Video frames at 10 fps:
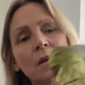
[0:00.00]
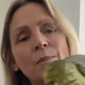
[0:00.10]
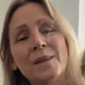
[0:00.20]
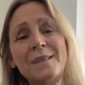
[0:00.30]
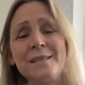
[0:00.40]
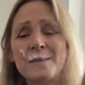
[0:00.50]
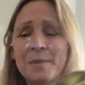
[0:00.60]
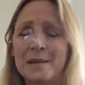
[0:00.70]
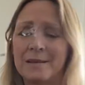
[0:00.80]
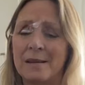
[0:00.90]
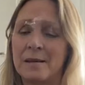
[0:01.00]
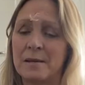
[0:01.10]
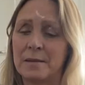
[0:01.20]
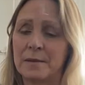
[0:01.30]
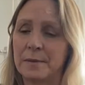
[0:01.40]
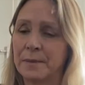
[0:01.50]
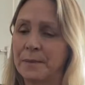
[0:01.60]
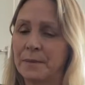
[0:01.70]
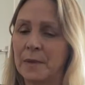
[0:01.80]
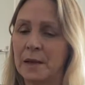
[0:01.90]
But this smells nice.
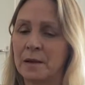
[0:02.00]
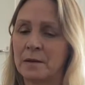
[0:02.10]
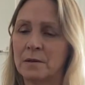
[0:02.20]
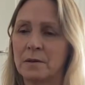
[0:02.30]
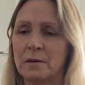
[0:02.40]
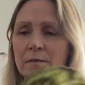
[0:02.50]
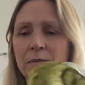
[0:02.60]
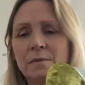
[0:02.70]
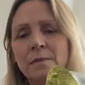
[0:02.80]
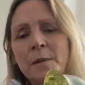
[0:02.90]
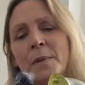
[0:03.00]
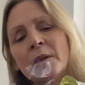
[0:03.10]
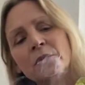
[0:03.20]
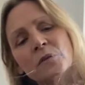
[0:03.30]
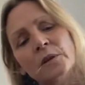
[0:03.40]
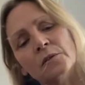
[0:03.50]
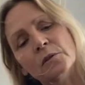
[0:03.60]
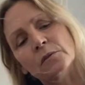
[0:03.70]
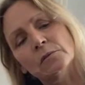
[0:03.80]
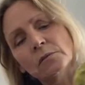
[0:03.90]
And my Palo
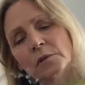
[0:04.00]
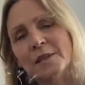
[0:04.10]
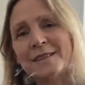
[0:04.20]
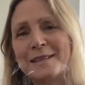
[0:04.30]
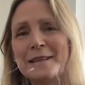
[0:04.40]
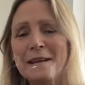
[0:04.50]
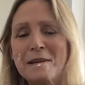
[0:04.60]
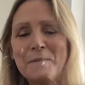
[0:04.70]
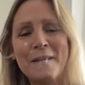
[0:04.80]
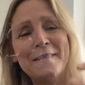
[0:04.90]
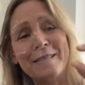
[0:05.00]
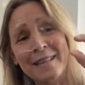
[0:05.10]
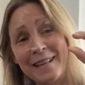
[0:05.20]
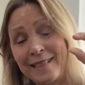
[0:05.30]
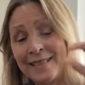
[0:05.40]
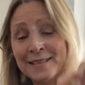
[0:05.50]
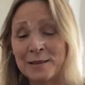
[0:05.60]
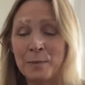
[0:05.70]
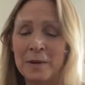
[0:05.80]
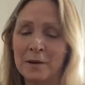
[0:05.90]
Santo is about like this
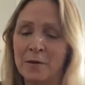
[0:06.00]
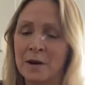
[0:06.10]
big right